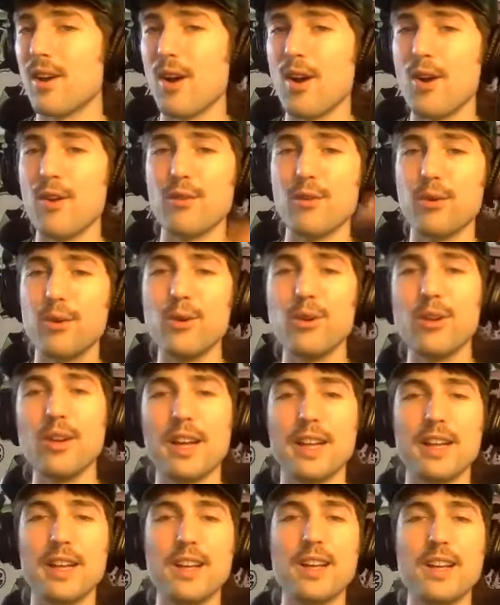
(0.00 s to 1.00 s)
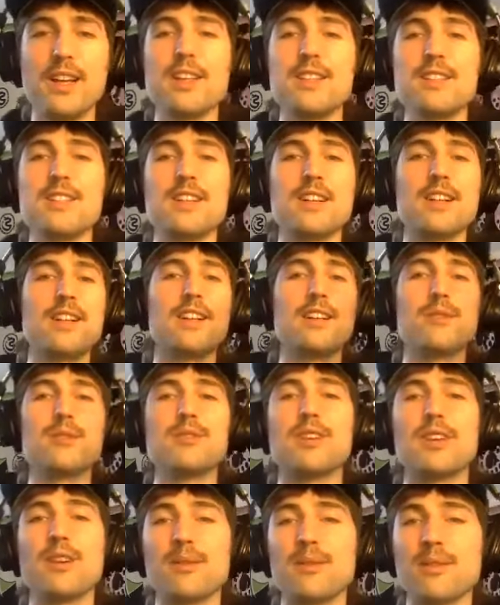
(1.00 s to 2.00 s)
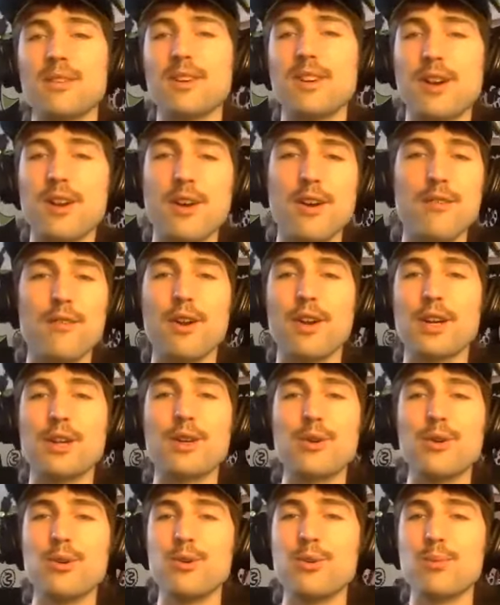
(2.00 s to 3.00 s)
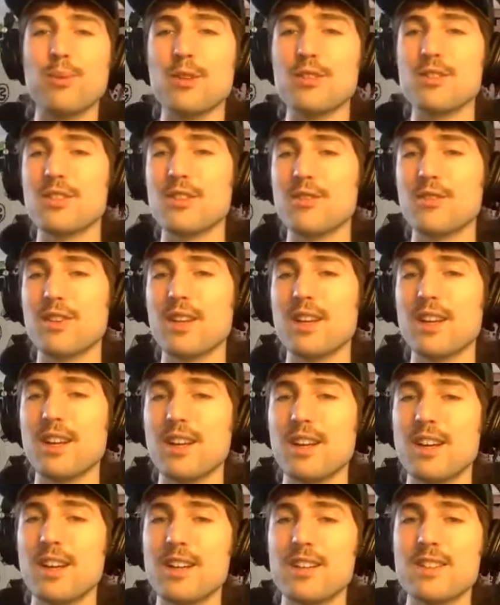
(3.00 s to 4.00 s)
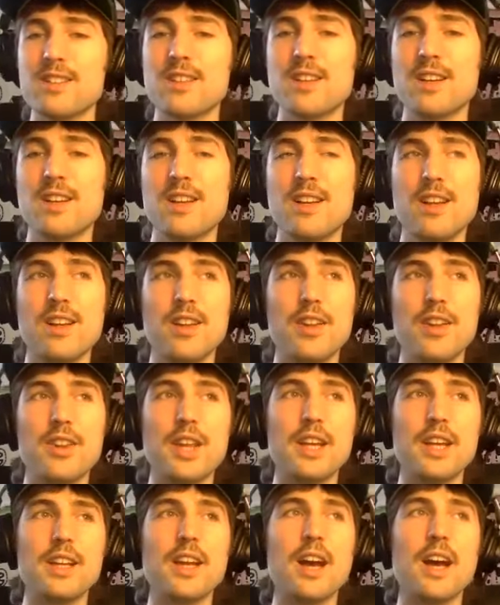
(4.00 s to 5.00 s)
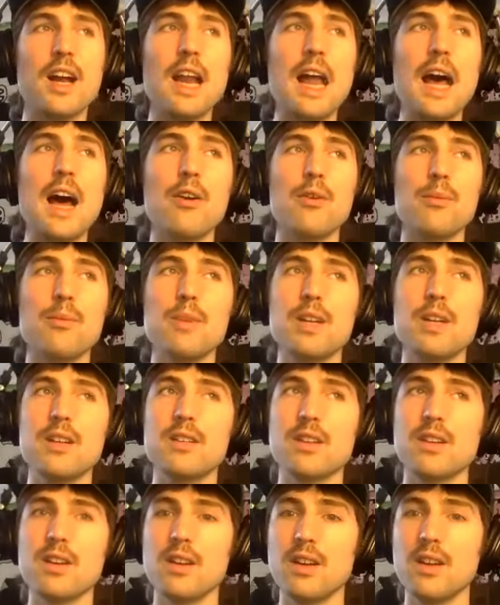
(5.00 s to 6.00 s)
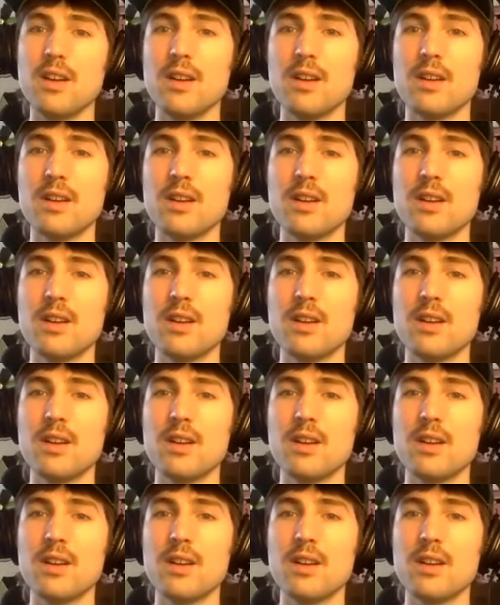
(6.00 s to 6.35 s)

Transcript: overall, like holistically, it was like a very cool, positive thing. And it's the thing that allowed me to